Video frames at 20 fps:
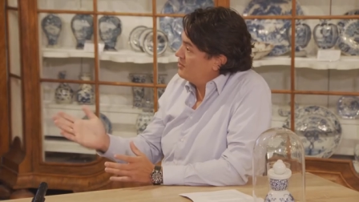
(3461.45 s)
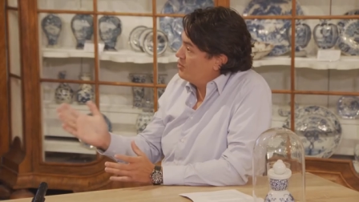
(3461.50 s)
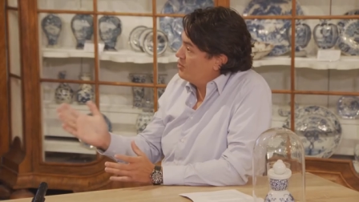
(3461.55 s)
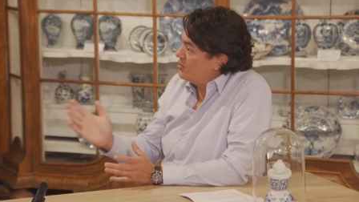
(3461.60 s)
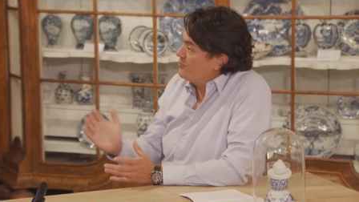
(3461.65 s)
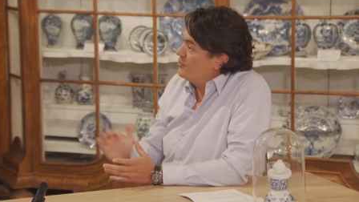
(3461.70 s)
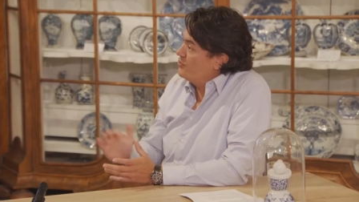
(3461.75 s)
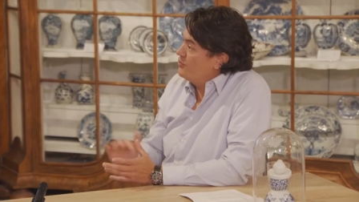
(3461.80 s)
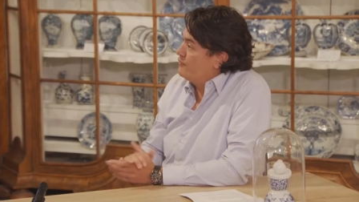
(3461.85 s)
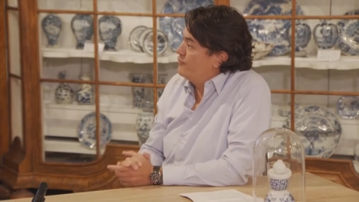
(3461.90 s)
your
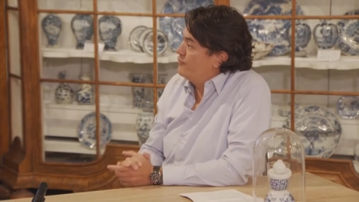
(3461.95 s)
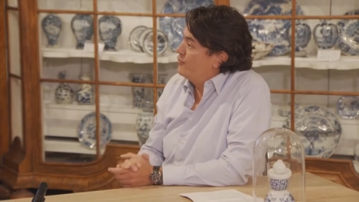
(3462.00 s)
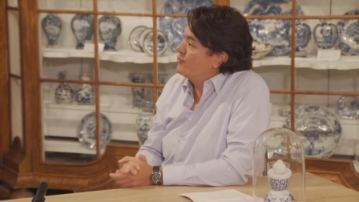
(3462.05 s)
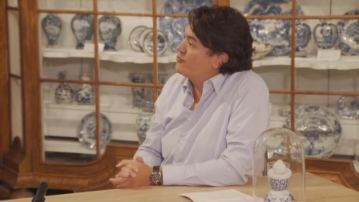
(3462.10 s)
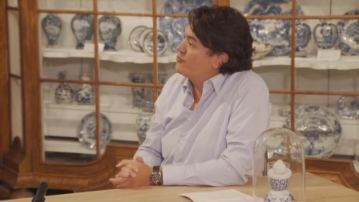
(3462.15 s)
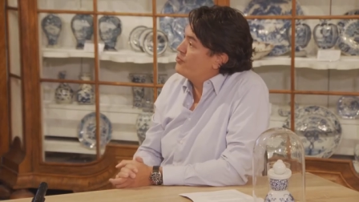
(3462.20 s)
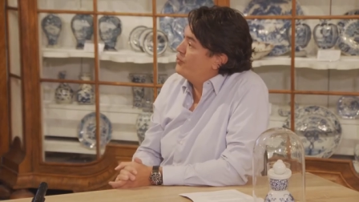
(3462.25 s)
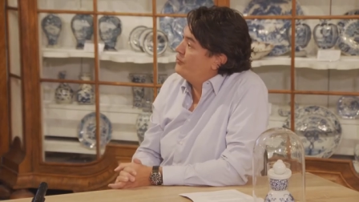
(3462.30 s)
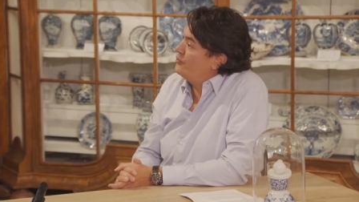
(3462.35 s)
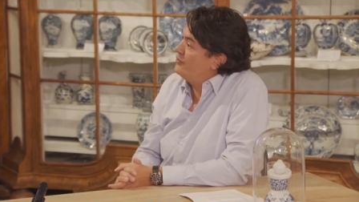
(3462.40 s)
beautiful
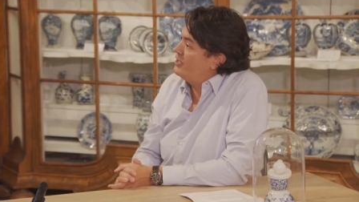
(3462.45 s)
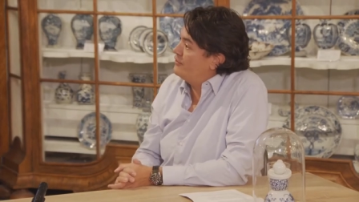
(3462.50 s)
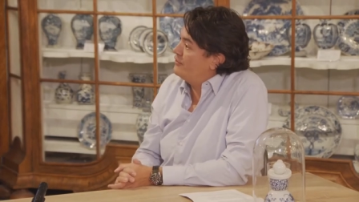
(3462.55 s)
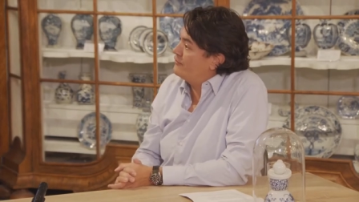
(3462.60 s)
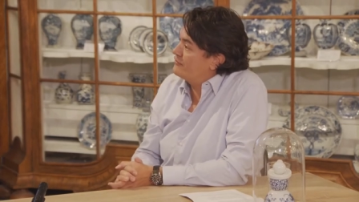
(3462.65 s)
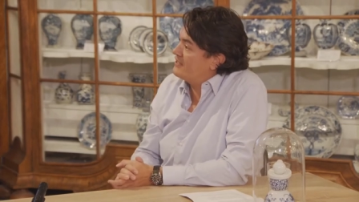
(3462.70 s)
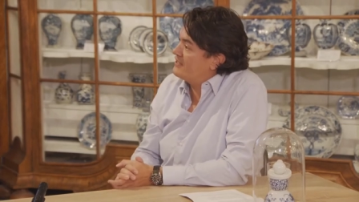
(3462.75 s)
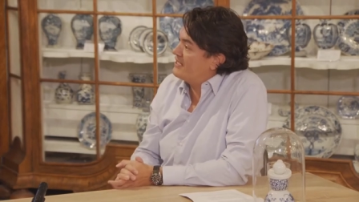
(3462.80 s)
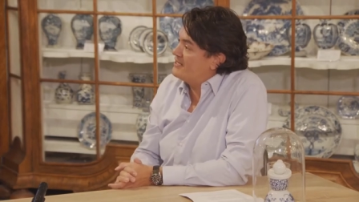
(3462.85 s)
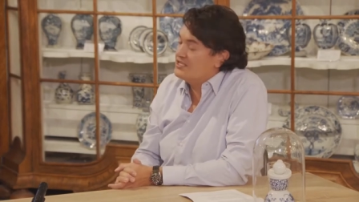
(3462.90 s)
Royal
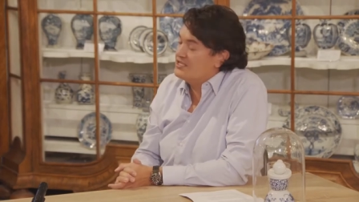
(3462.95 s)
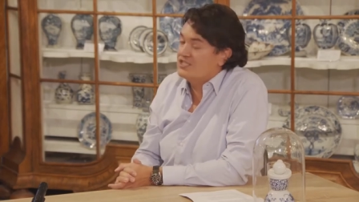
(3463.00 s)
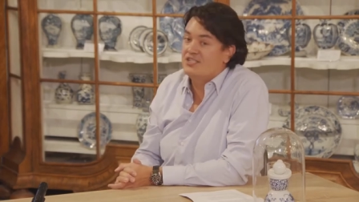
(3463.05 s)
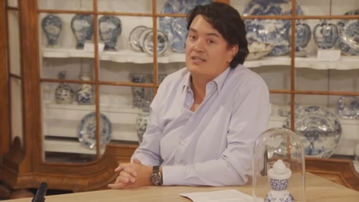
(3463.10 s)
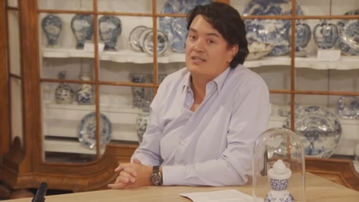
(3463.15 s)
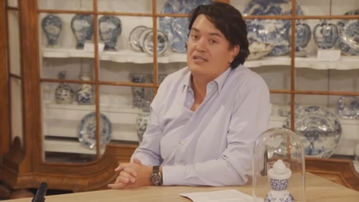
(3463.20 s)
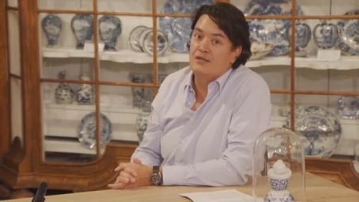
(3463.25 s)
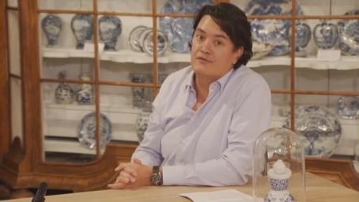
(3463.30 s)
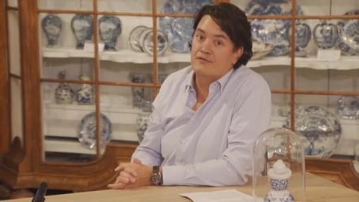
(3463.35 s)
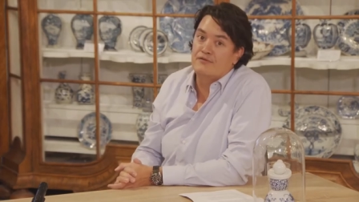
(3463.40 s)
Delft and the
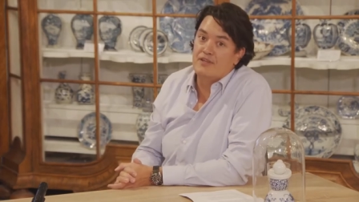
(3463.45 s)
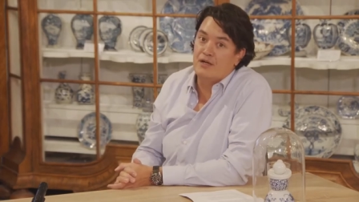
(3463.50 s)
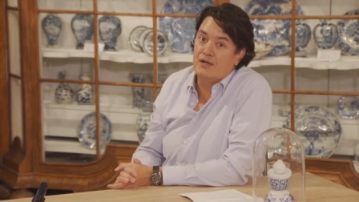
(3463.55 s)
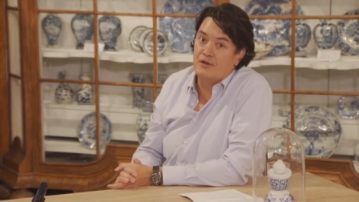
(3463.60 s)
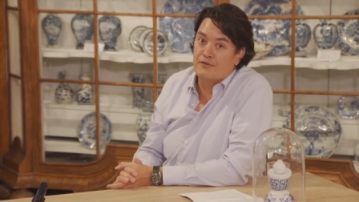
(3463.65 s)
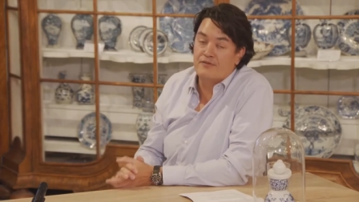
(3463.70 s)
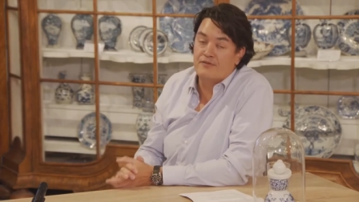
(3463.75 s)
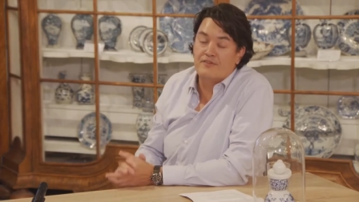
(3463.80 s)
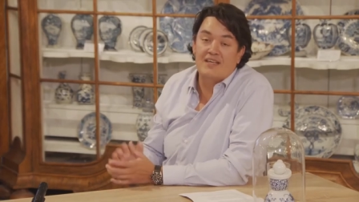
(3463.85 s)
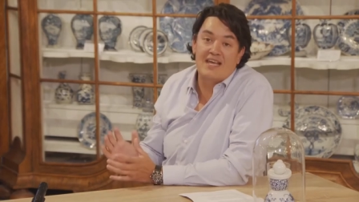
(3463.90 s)
city of
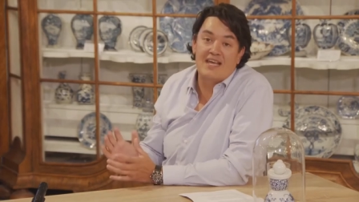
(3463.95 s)
Delft